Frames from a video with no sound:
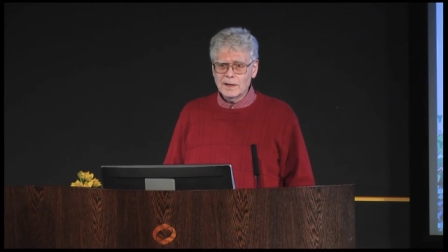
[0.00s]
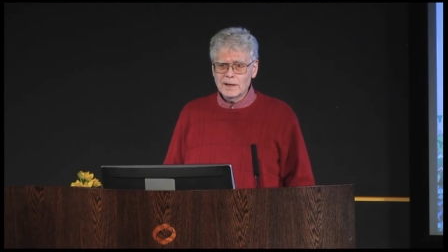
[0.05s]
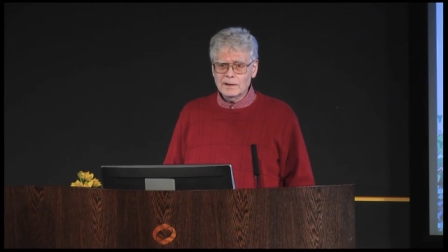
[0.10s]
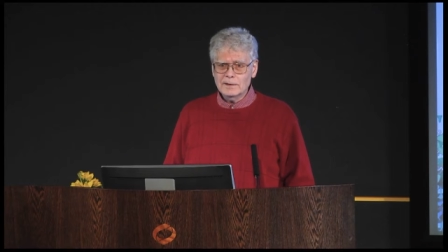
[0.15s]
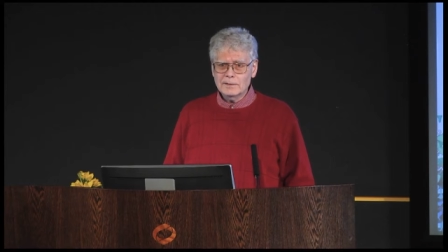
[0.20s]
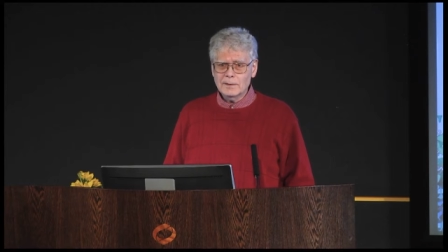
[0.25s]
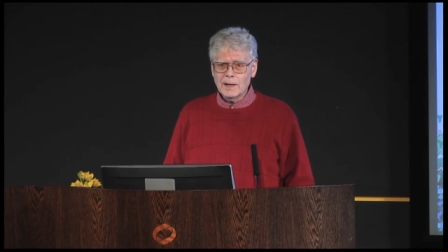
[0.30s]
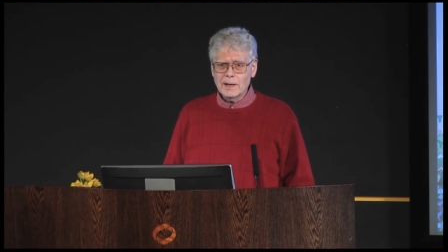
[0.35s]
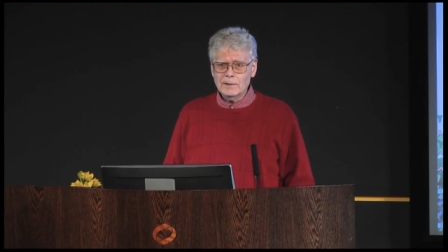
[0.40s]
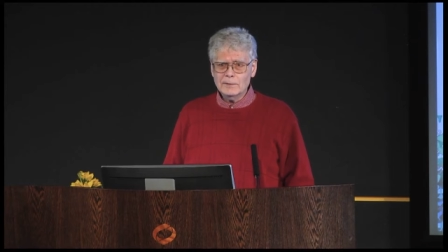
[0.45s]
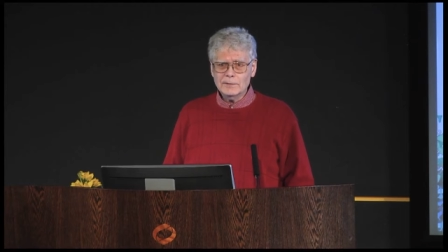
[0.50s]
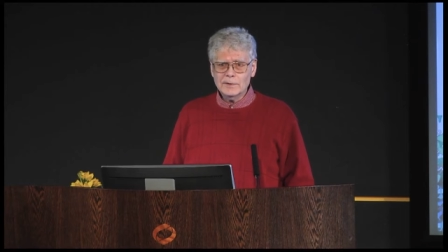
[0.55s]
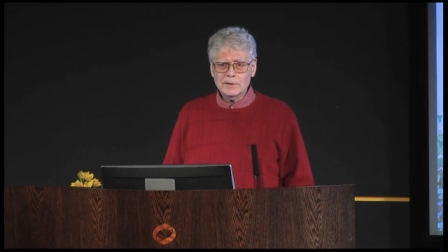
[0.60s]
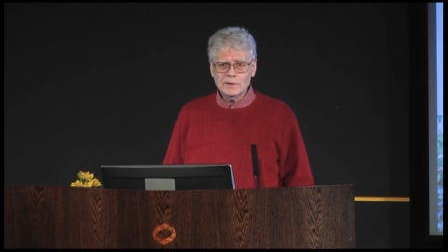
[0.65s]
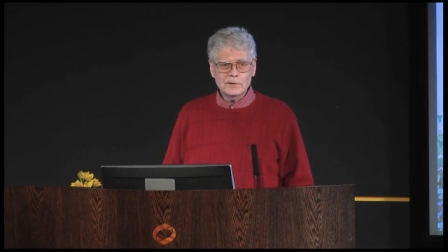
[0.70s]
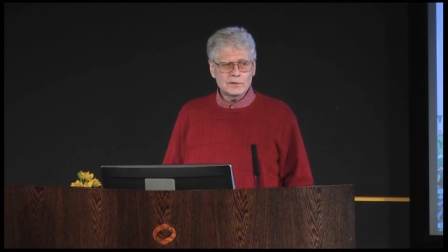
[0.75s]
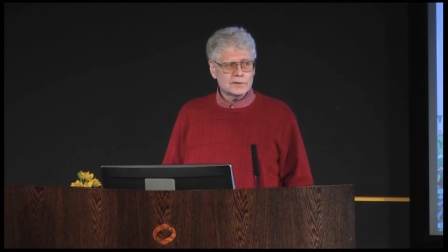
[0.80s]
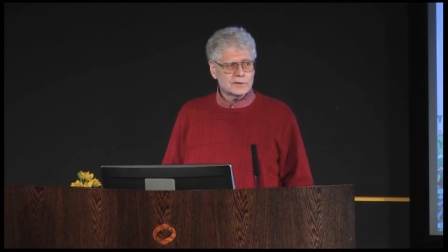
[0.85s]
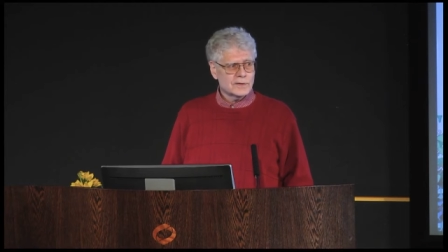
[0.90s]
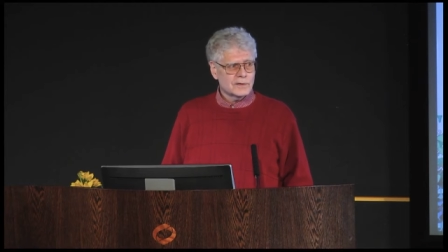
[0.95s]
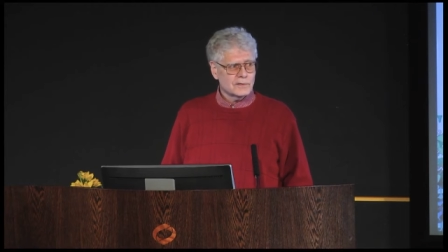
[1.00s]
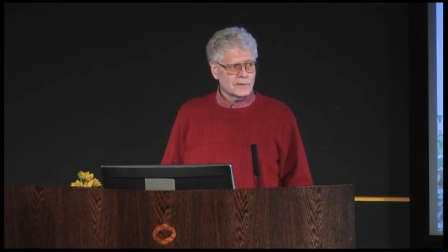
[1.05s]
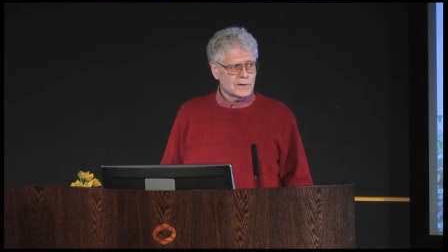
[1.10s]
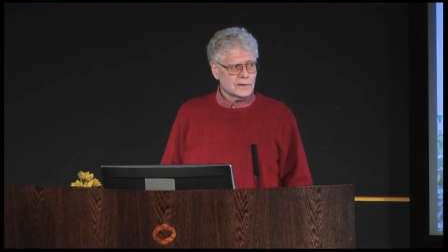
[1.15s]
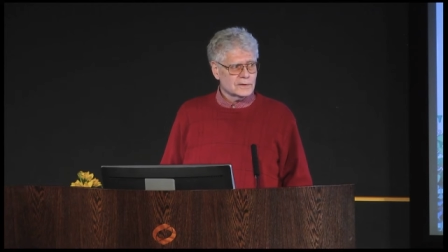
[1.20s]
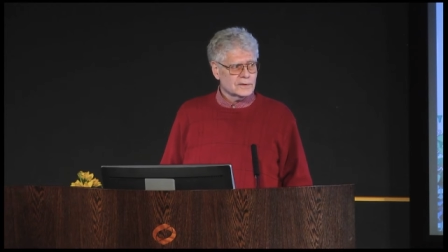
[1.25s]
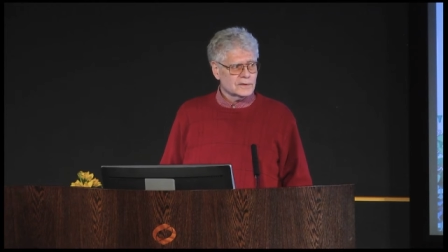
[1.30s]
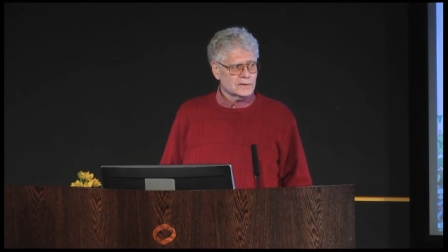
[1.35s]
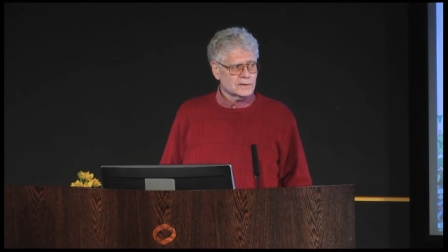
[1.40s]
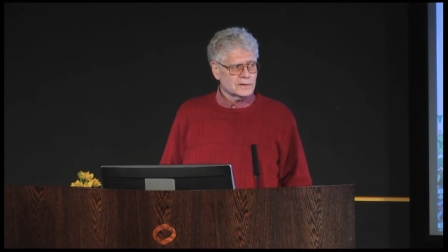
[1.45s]
allow the use of
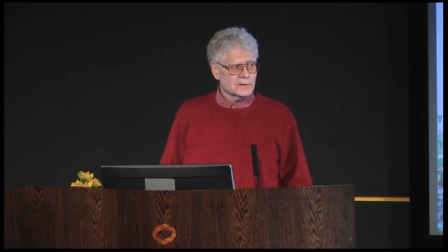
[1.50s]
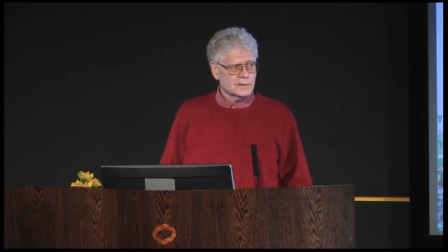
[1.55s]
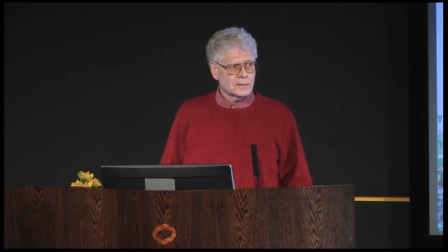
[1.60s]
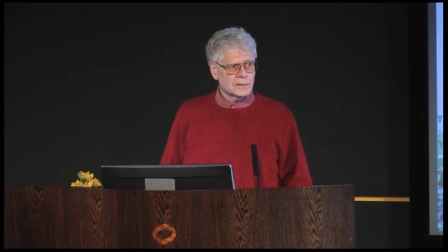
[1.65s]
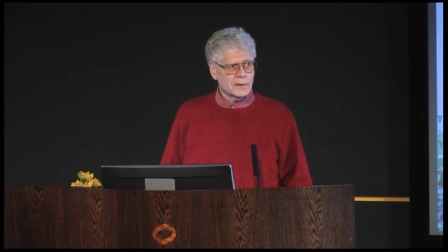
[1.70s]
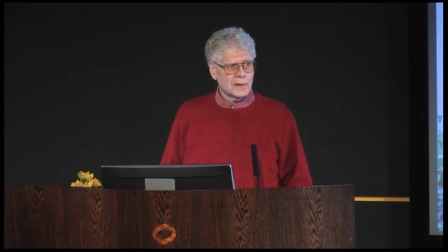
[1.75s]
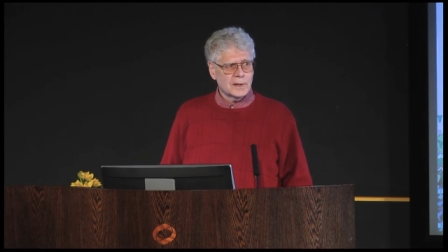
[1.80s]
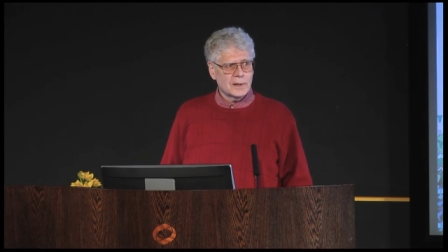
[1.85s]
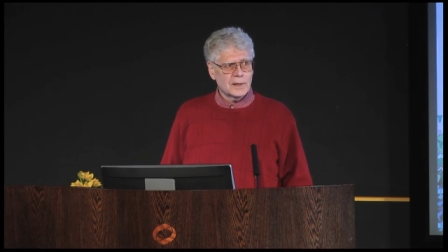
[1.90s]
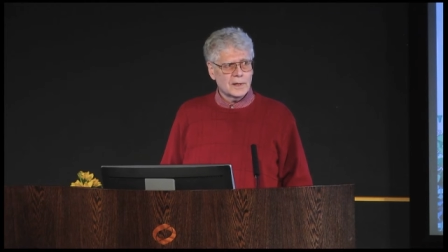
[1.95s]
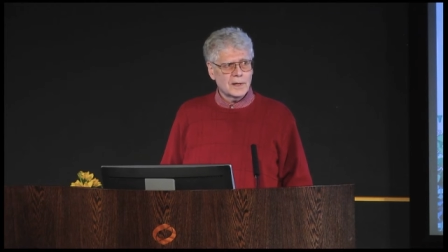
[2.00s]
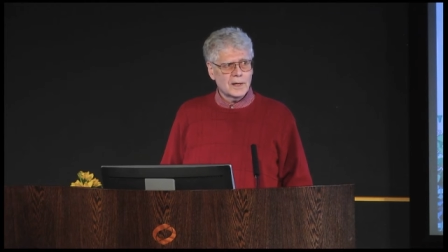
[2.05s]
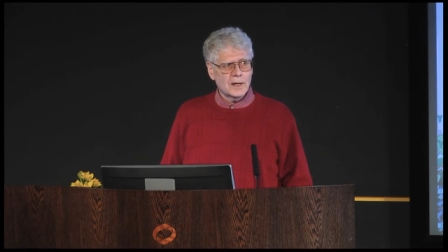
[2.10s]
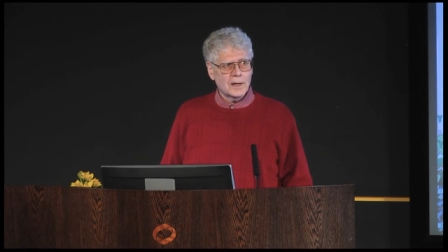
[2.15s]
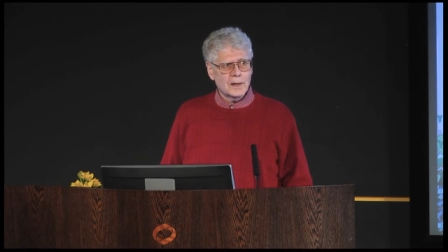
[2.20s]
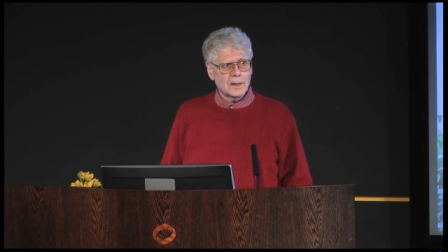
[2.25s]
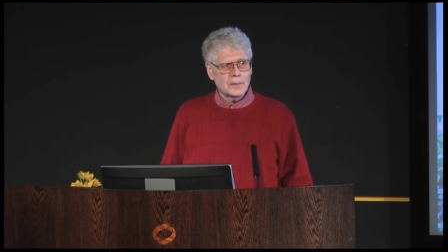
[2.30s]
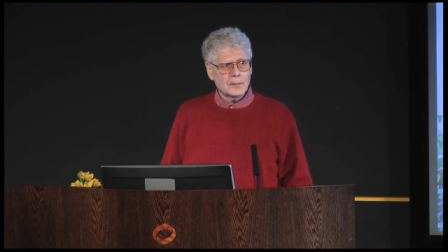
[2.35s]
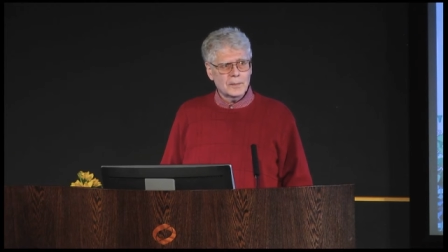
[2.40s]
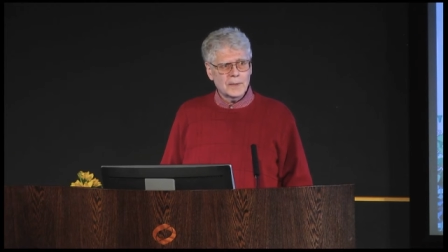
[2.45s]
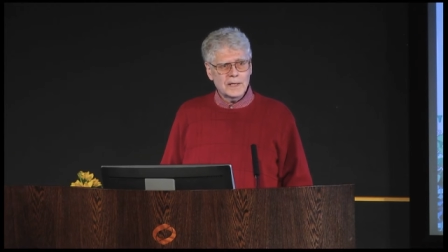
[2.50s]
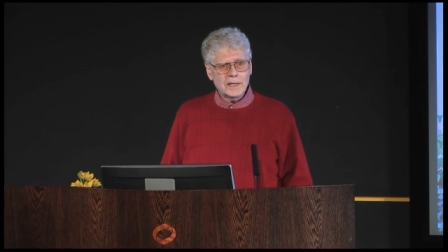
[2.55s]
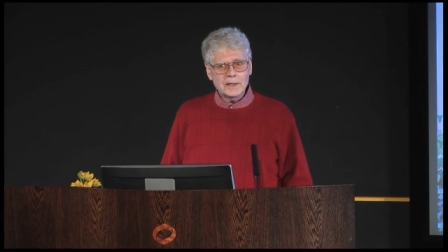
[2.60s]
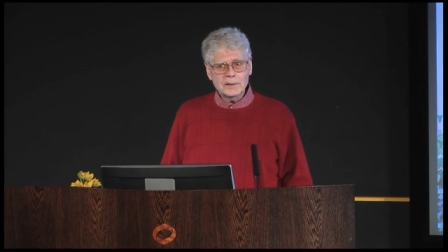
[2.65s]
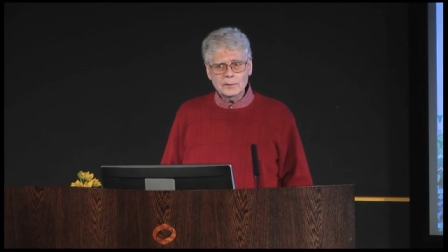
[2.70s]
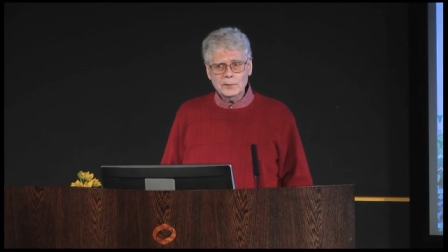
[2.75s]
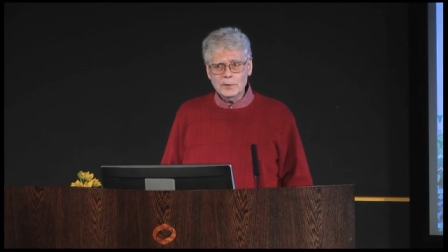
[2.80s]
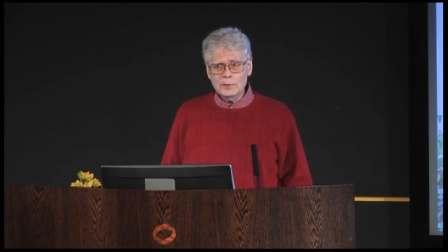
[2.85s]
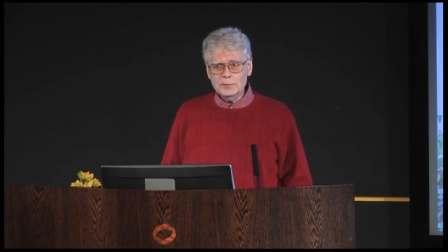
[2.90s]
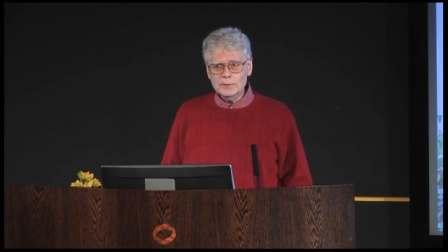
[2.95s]
its um,
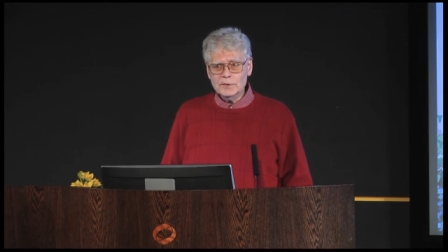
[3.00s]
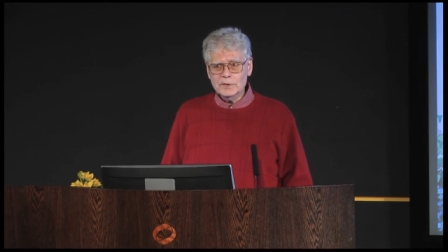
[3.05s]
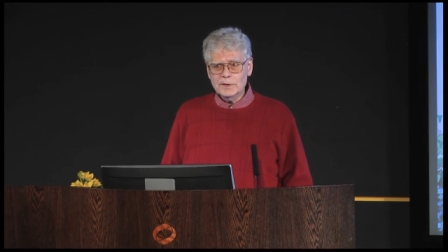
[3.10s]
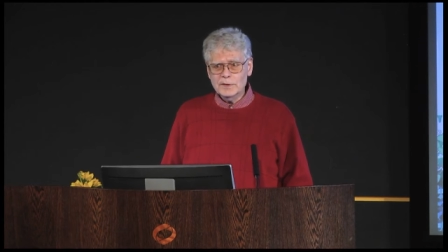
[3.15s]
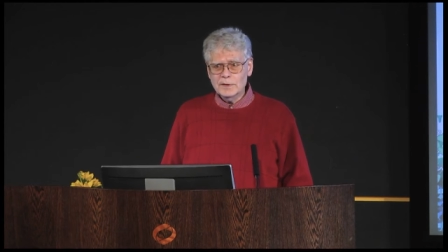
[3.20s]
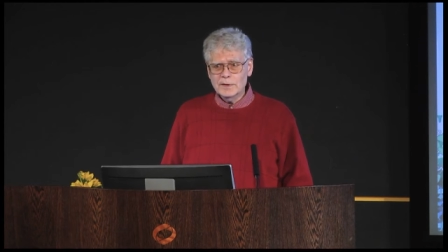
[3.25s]
meeting rooms,